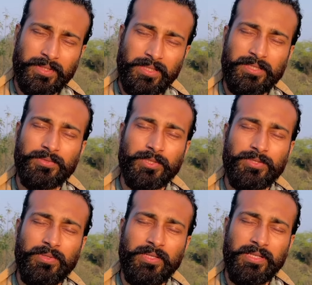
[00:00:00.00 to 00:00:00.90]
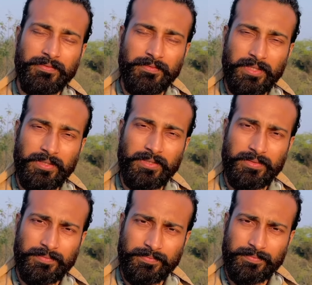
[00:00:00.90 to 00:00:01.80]
It is what you live with.
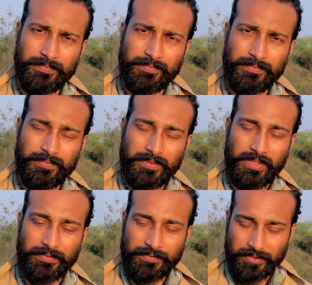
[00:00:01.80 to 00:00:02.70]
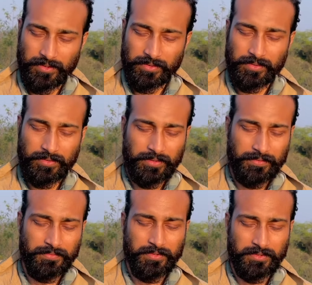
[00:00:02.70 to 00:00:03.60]
If your guru,
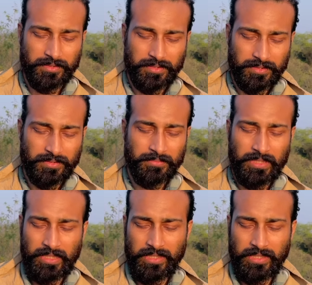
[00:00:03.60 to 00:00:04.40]
if your system,